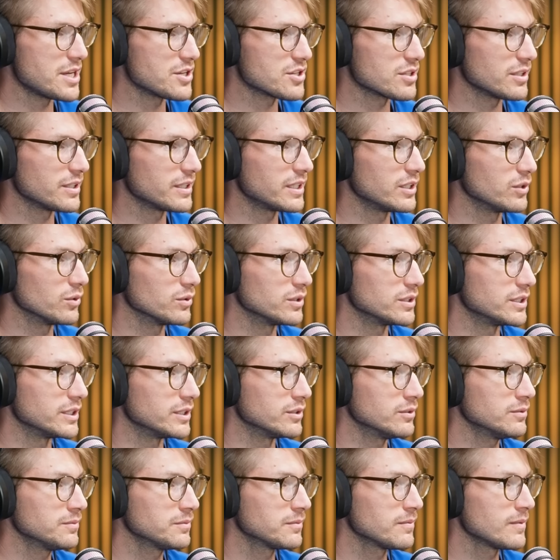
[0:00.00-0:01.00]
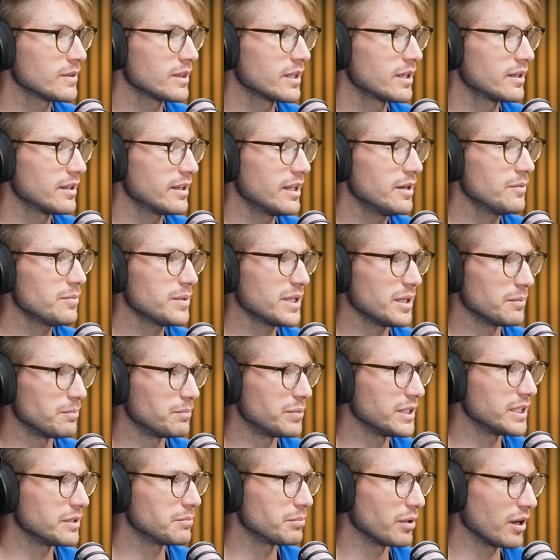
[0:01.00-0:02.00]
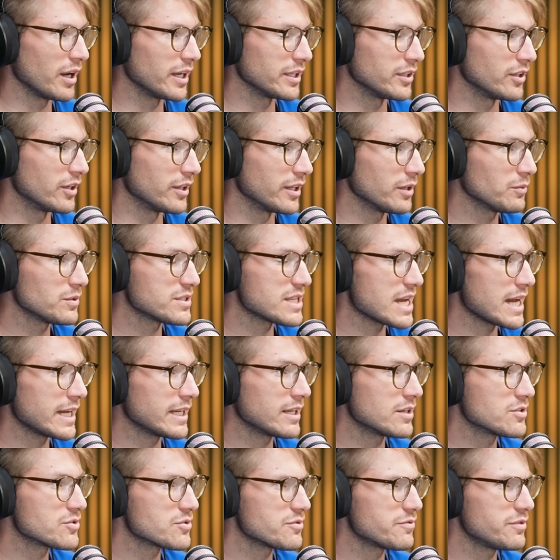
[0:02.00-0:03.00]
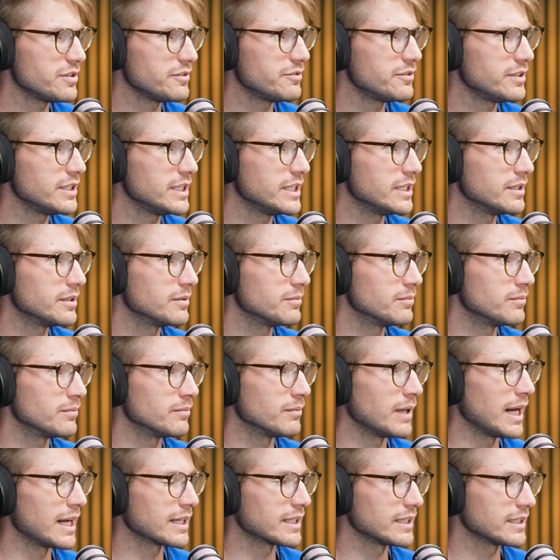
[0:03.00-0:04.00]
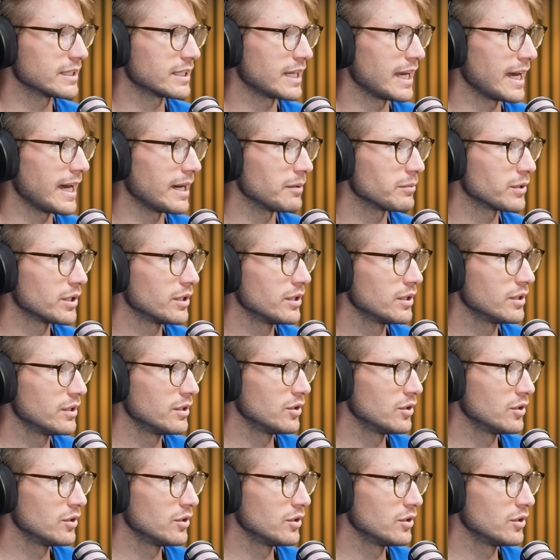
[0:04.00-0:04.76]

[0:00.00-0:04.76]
potentially kill the deal. That'd be a big bite, you know. That was eight hundred fifty market cap